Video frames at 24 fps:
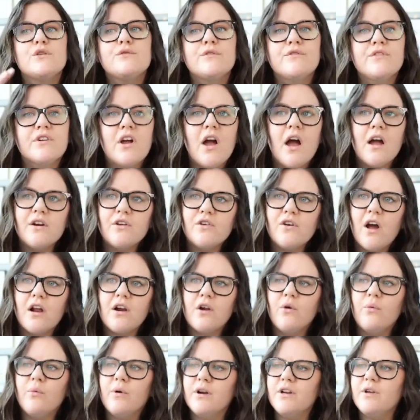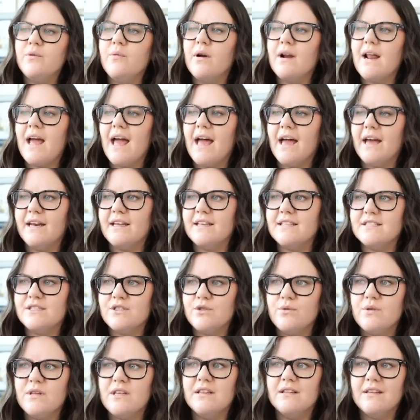Forgotten Grotto, where you want to head is
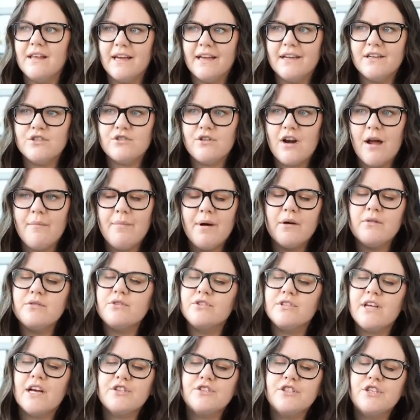to the land grab house. There's actually